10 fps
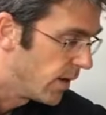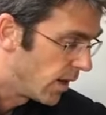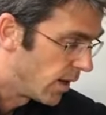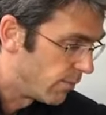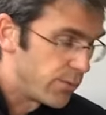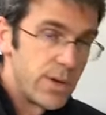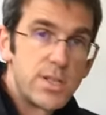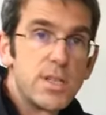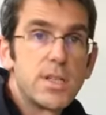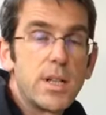Um, first,
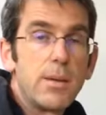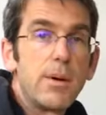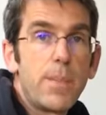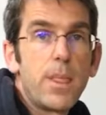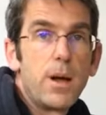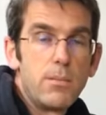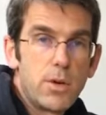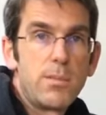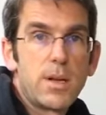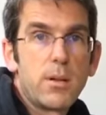a disclaimer, I'm not
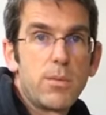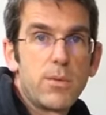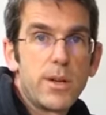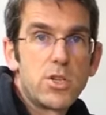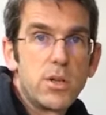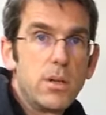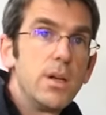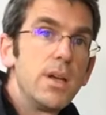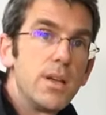a medical professional.